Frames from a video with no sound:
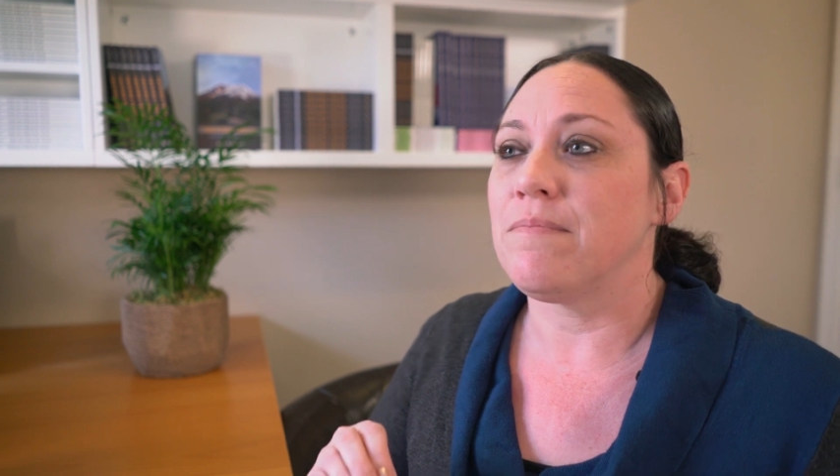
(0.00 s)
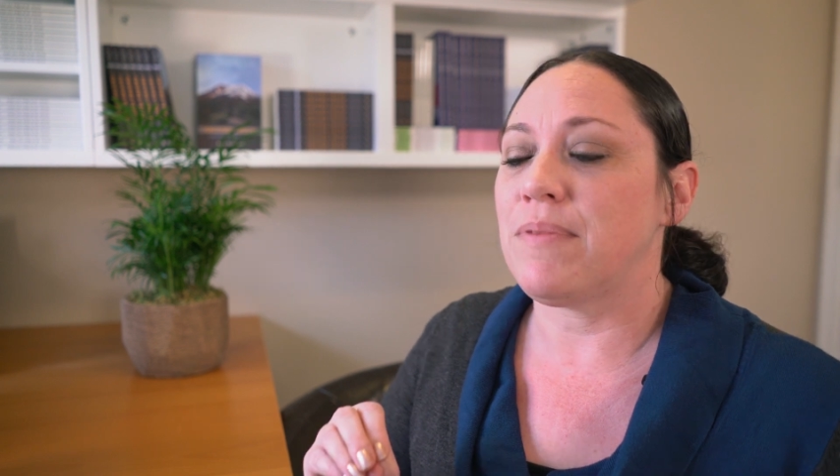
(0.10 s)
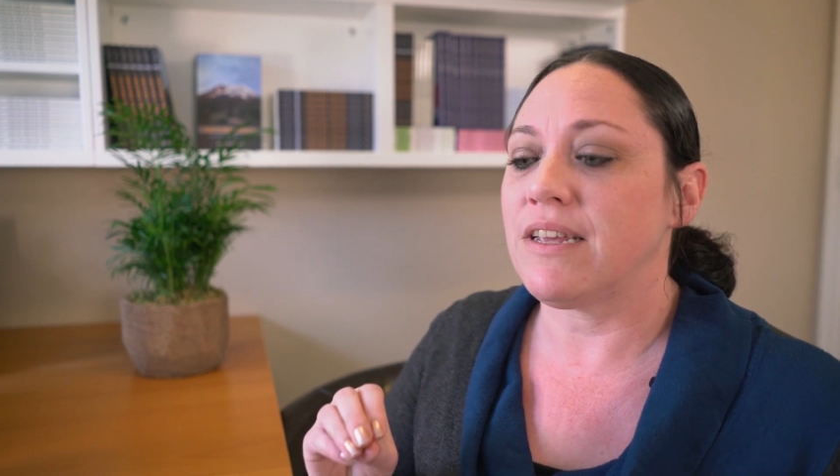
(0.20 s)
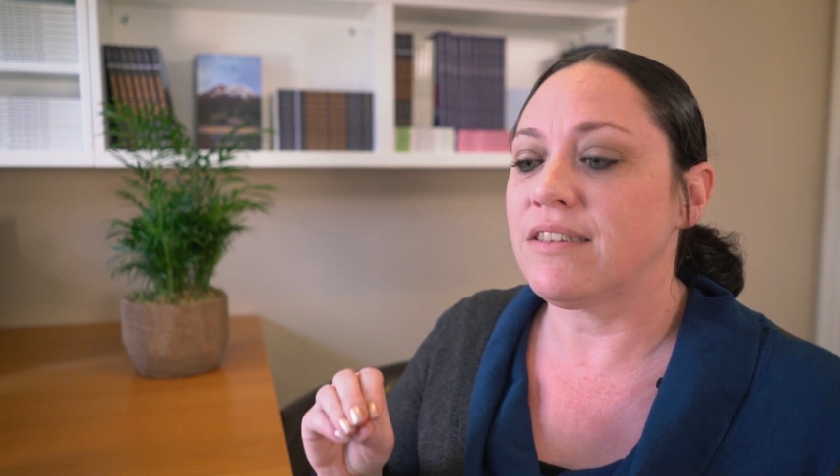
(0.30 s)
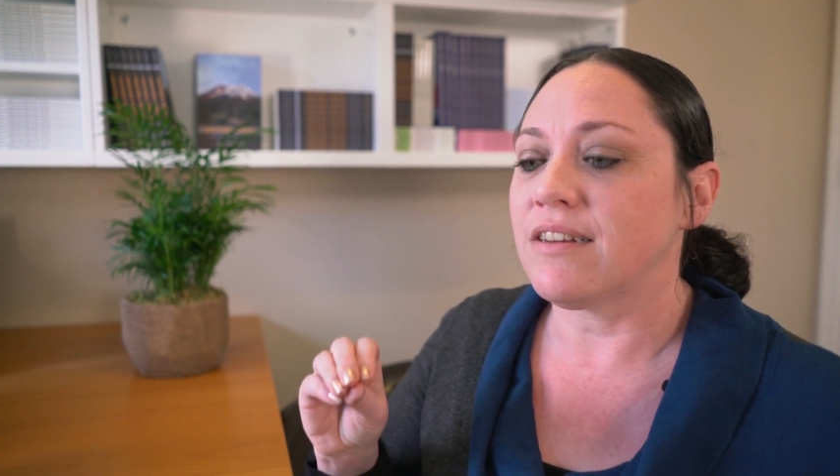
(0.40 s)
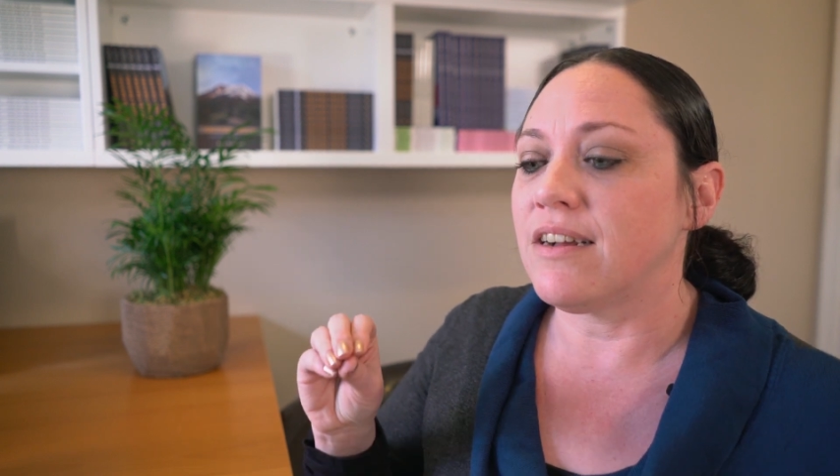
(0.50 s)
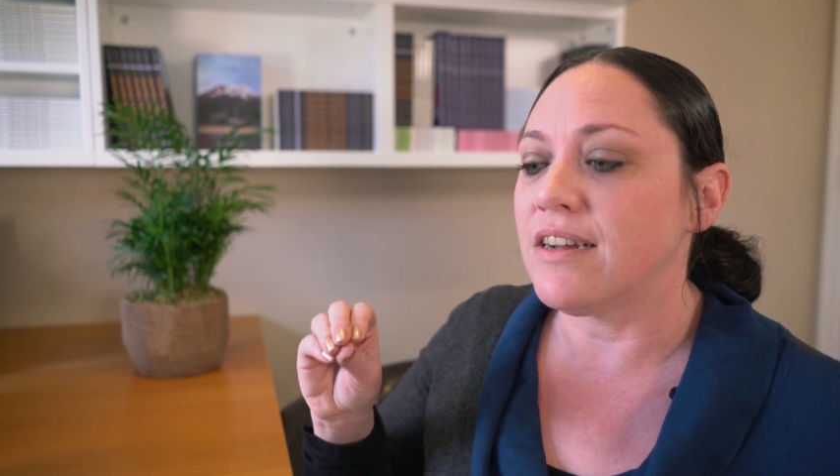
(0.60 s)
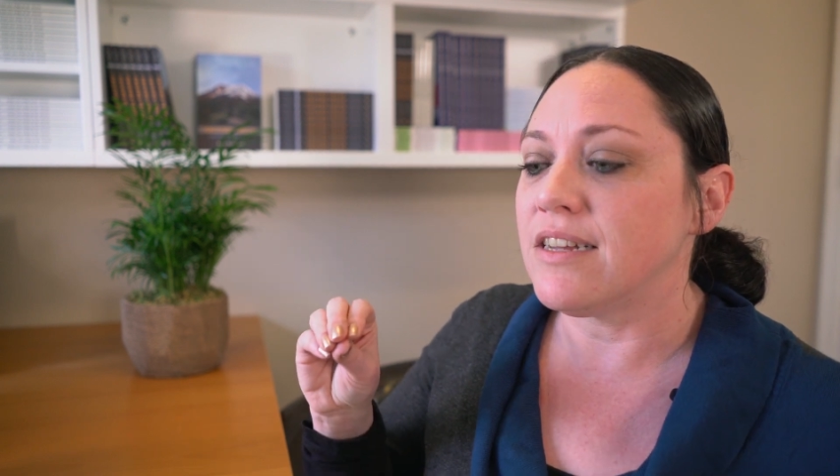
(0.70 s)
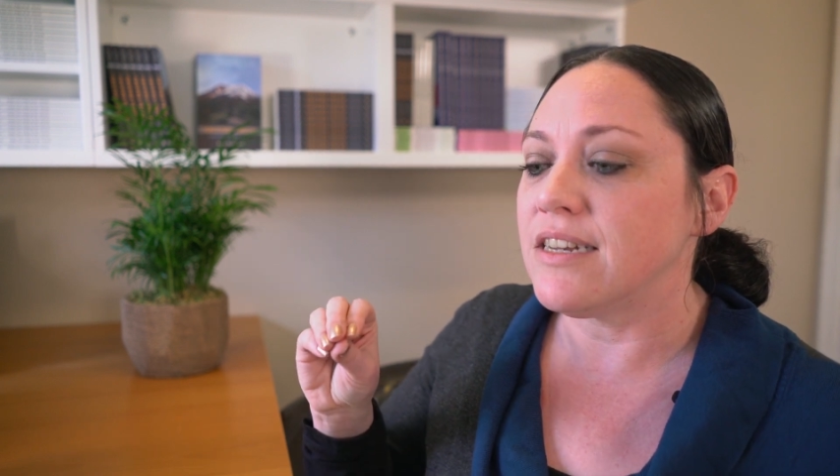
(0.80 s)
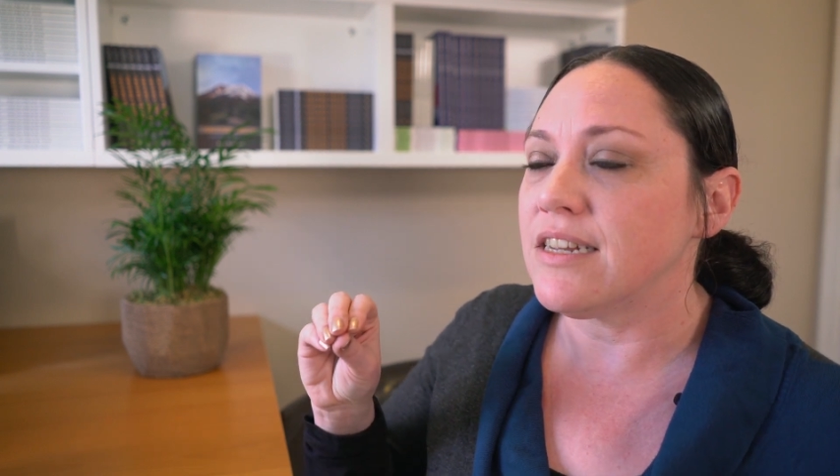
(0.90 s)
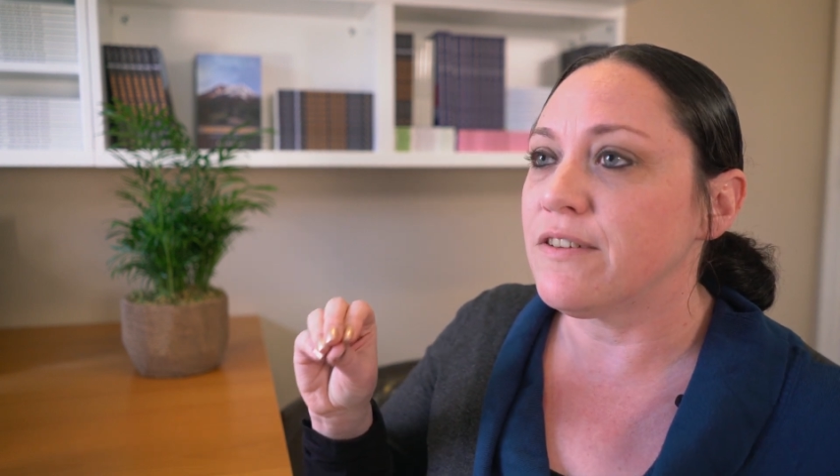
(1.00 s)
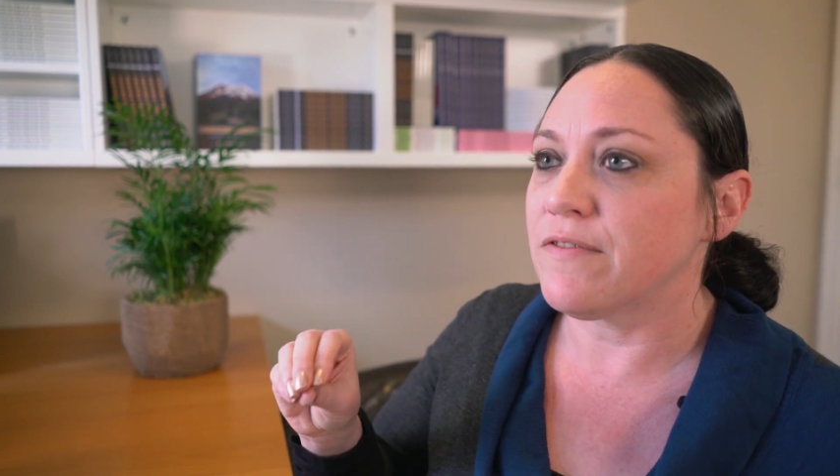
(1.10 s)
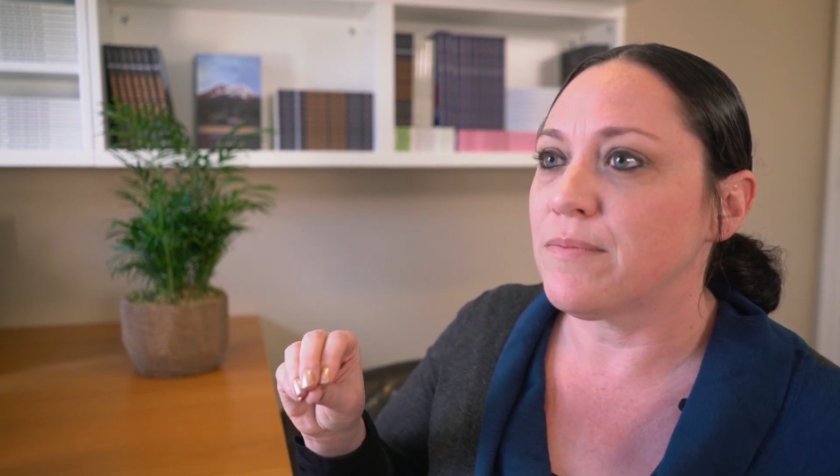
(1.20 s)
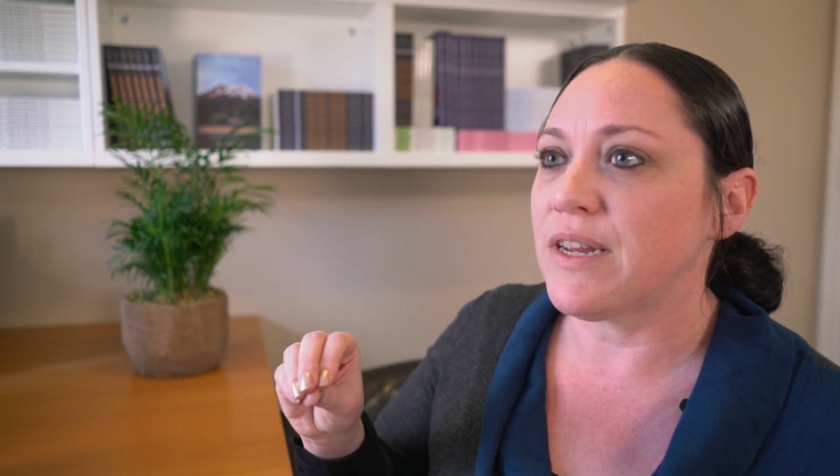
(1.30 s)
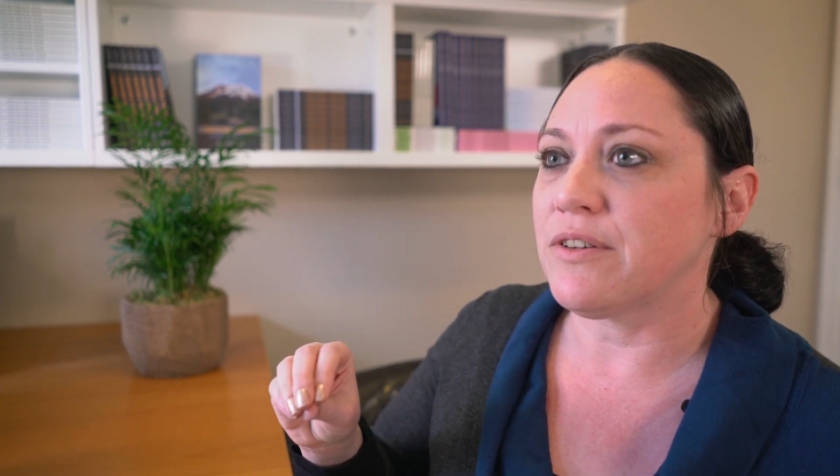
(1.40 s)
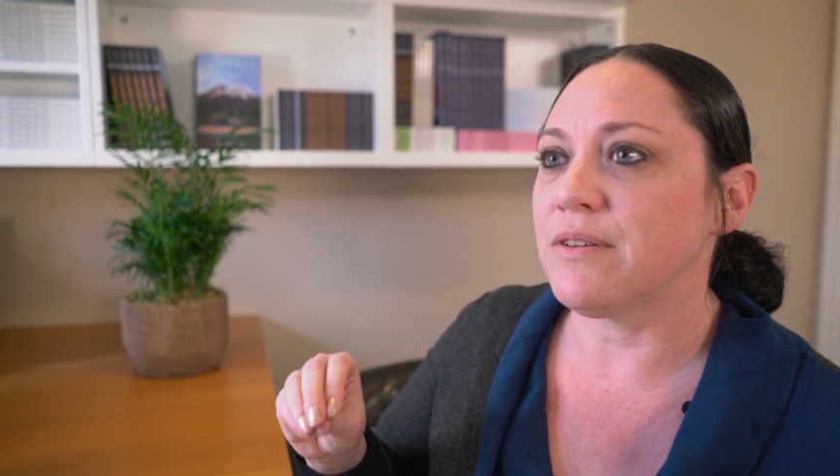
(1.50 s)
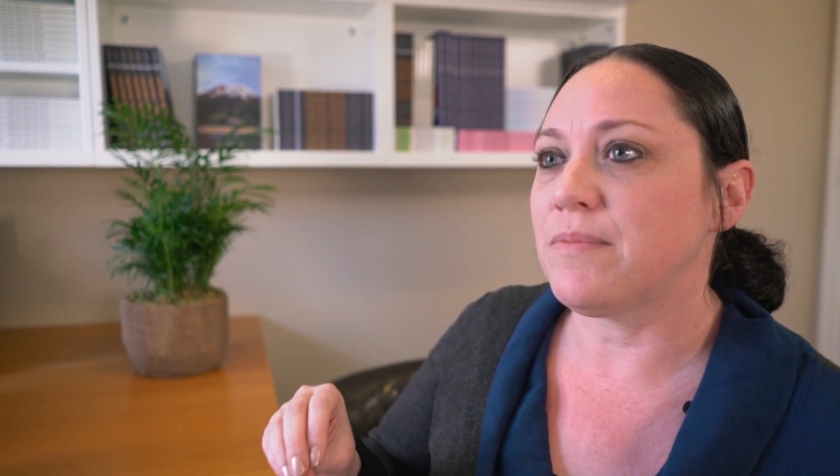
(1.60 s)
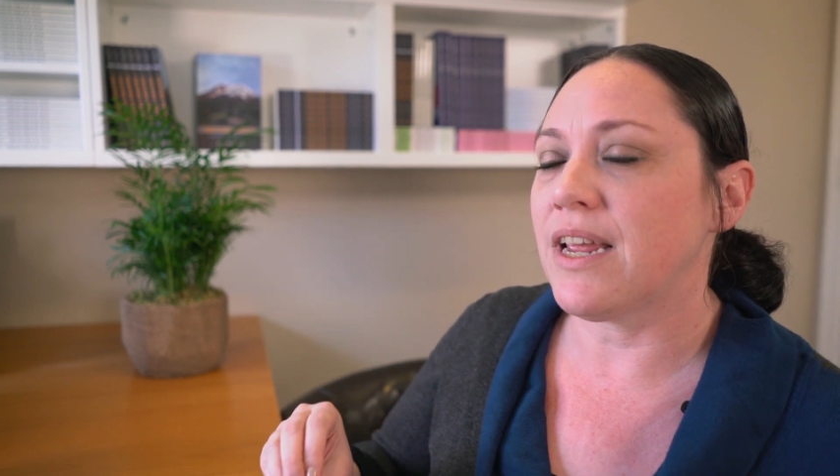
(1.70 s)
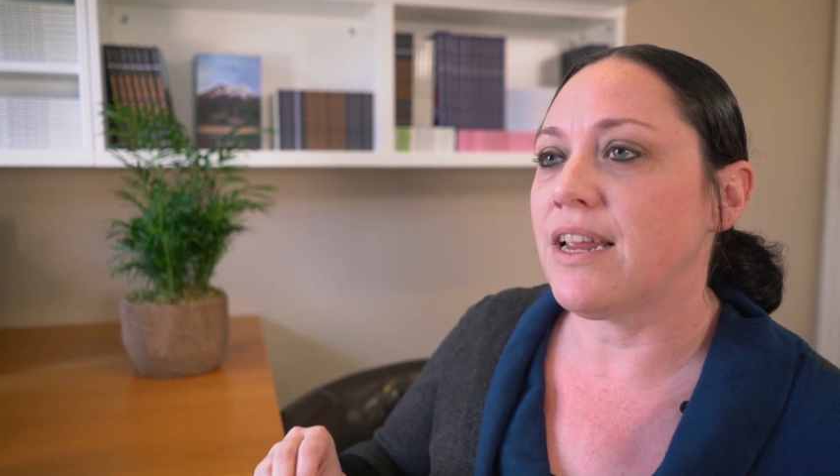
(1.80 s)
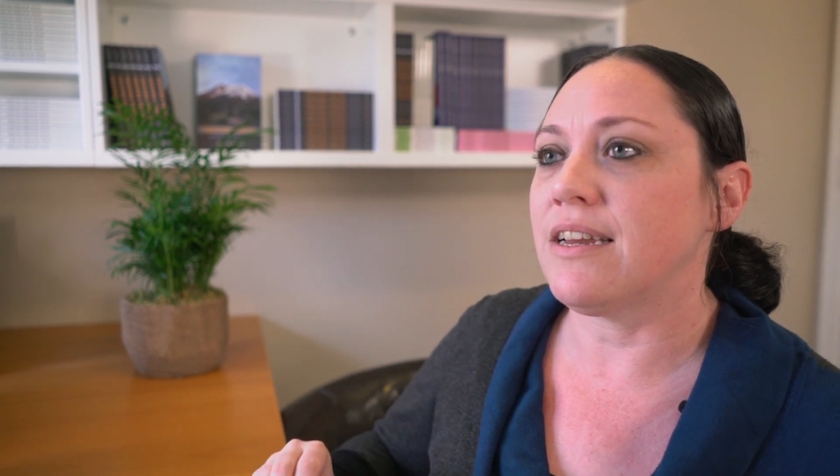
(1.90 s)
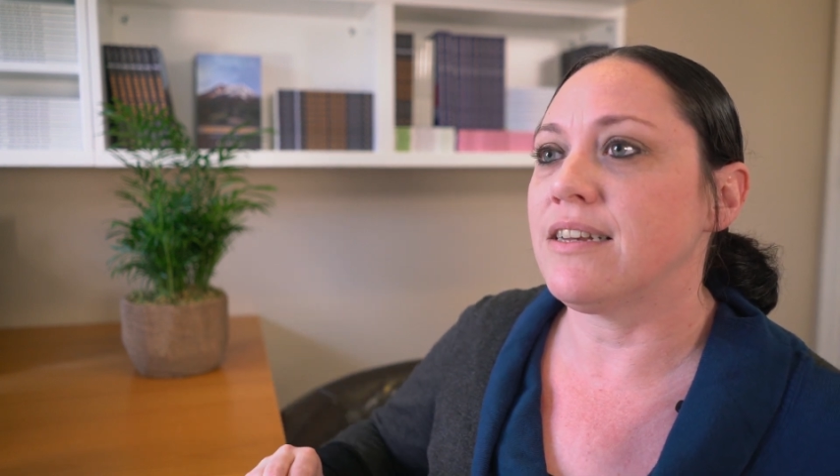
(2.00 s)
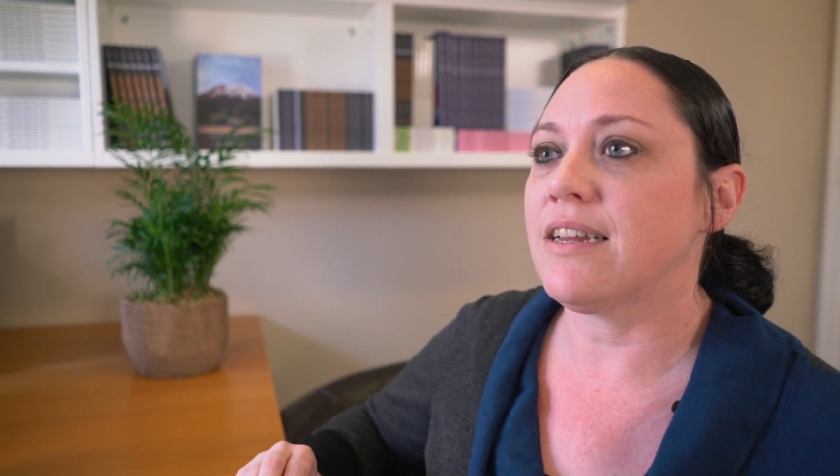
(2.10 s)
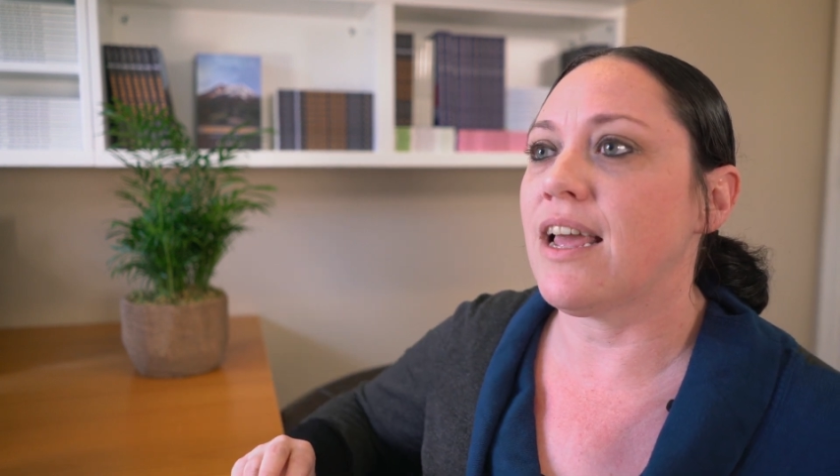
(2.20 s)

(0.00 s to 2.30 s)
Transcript: based on information obtained